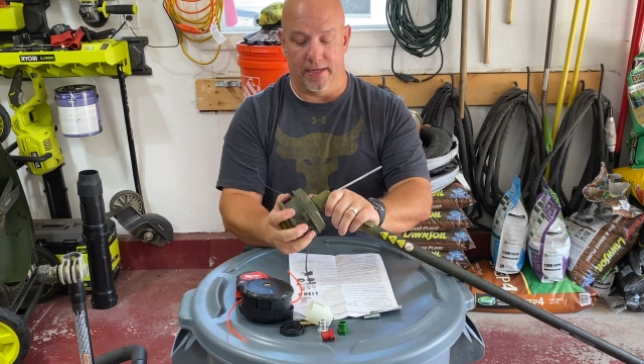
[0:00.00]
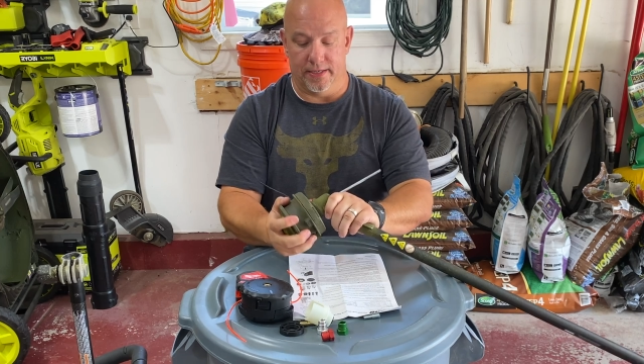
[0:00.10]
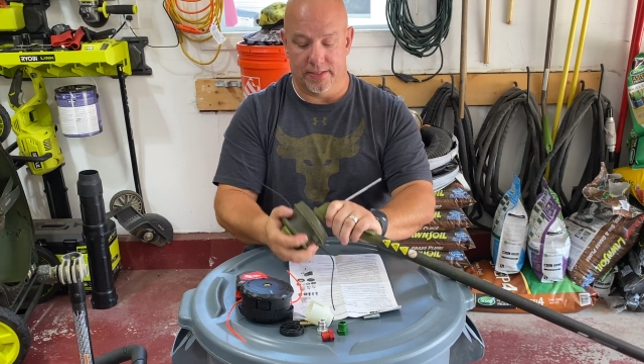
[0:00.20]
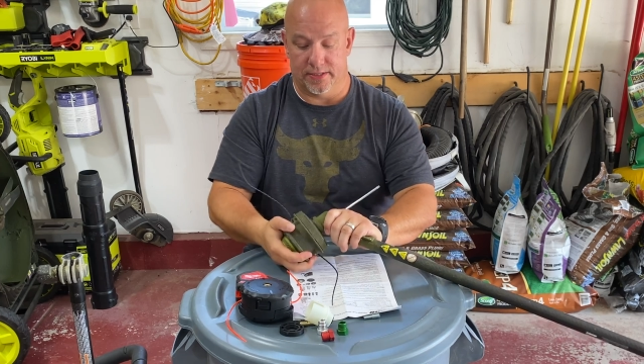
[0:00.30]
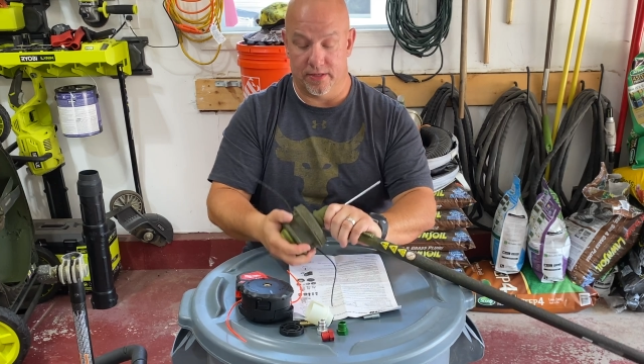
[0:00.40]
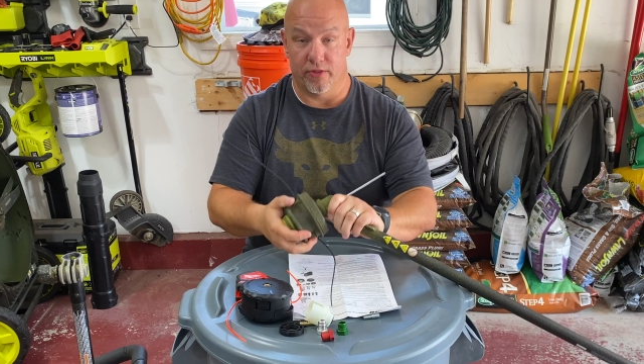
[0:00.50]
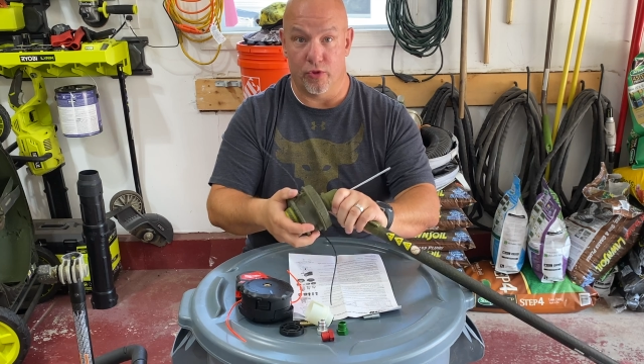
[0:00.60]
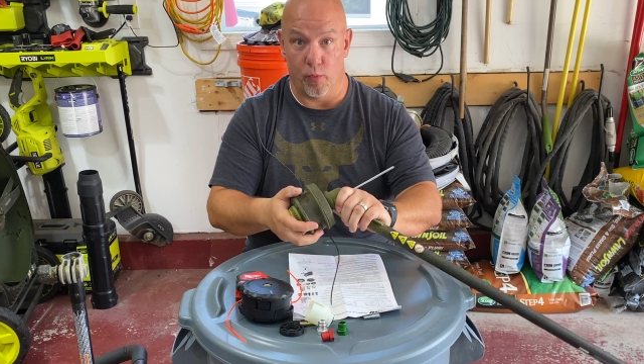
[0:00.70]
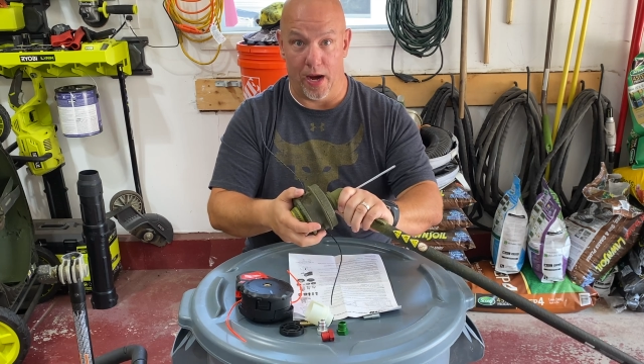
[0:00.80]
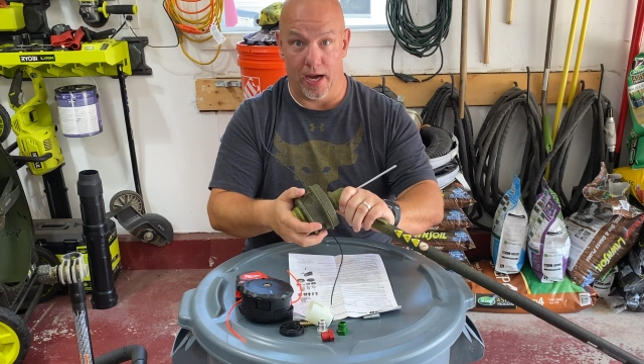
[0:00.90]
is the
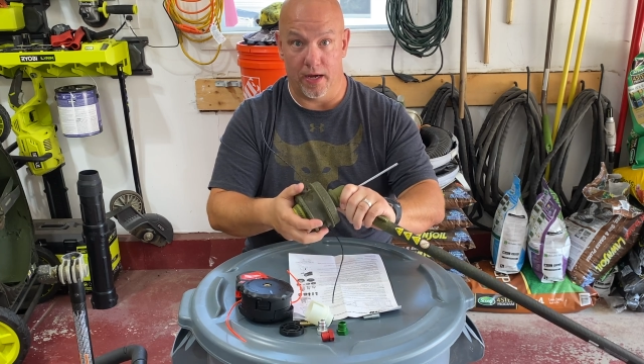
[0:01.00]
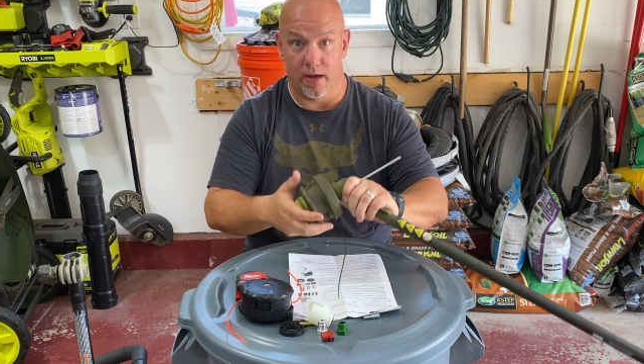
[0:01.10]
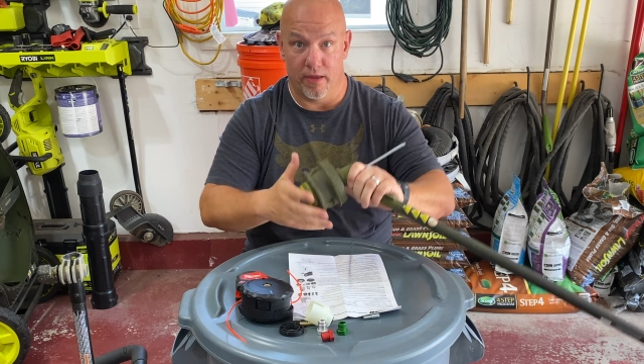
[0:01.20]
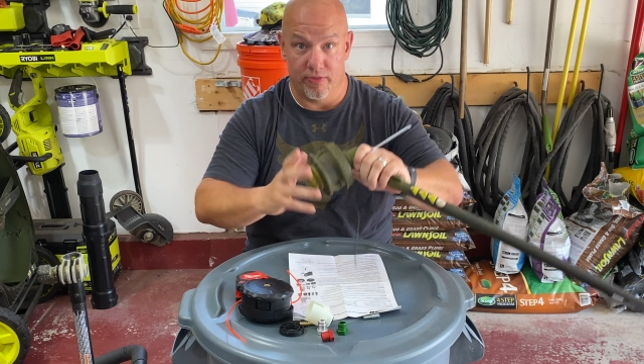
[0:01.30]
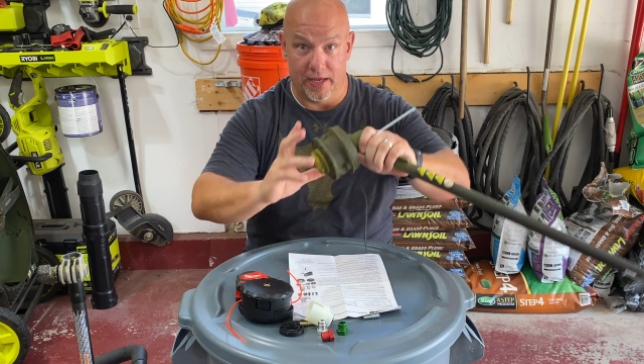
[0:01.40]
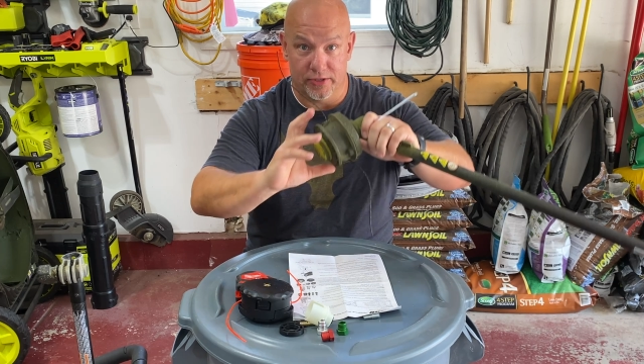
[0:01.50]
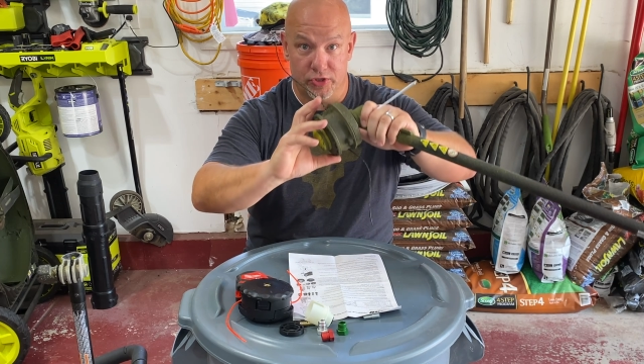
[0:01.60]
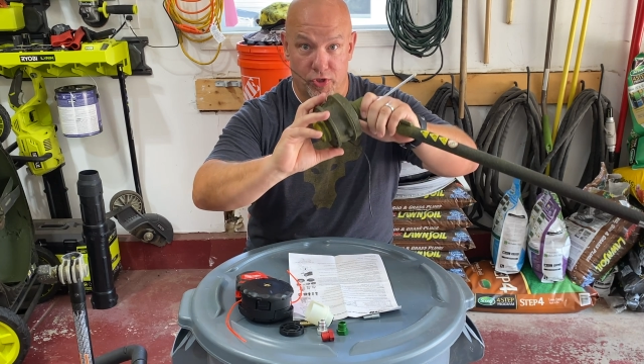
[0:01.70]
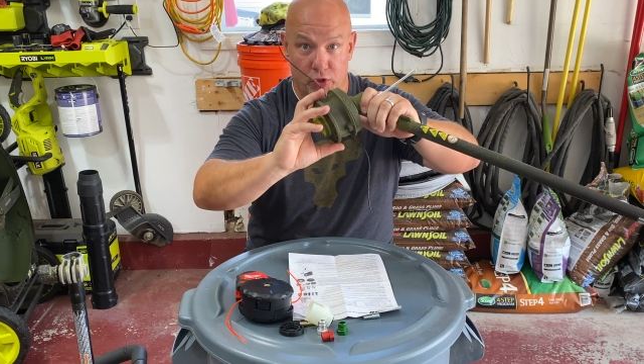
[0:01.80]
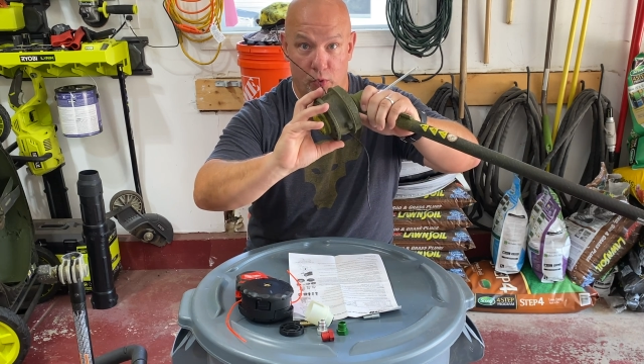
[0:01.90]
way
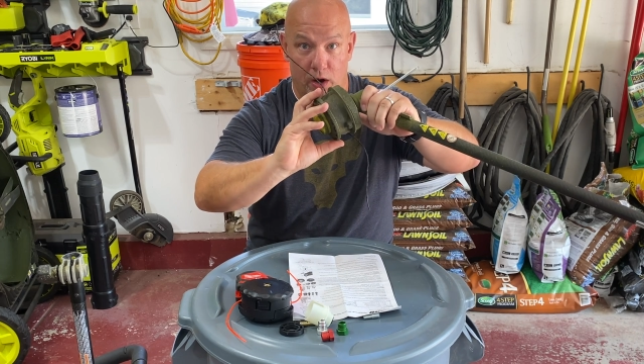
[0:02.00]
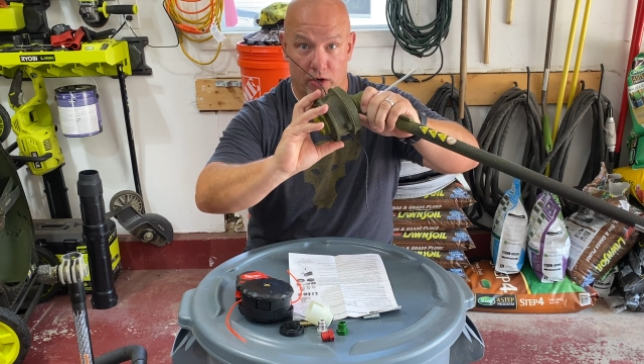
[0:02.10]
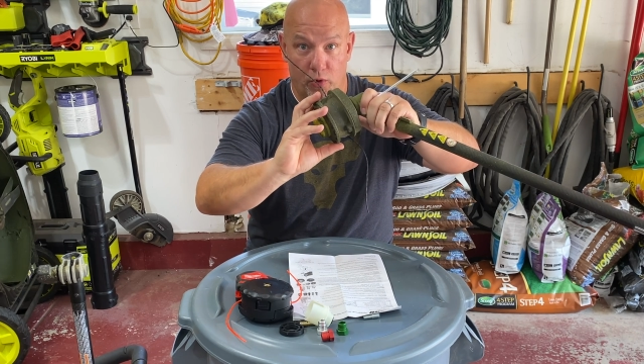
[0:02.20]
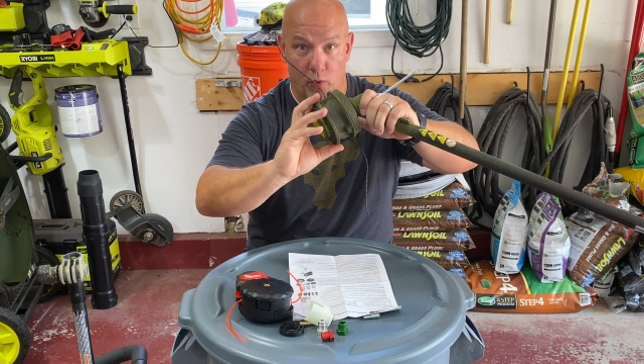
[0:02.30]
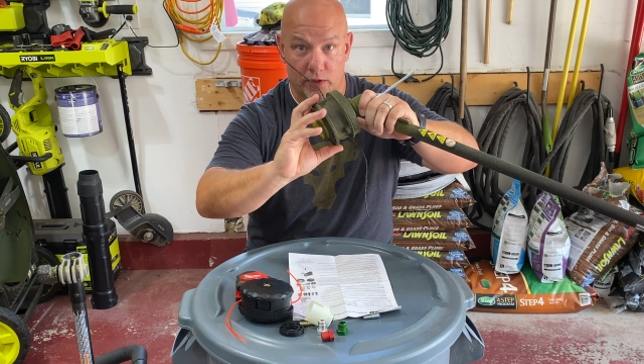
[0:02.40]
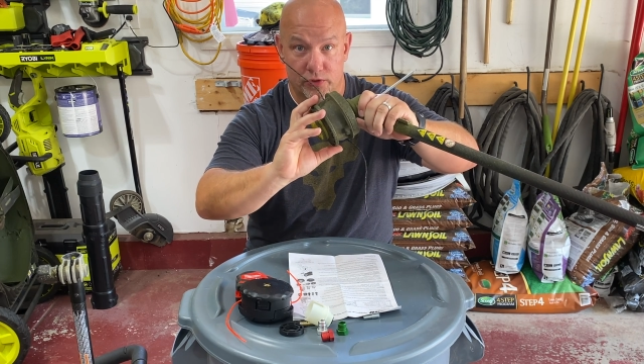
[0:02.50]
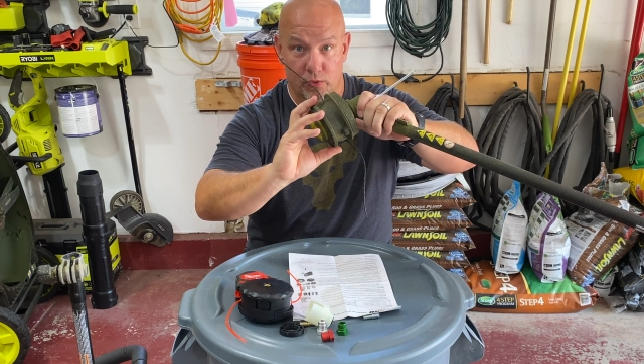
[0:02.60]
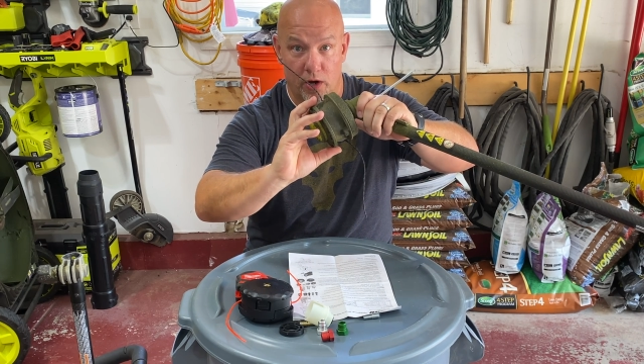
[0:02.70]
that you are going to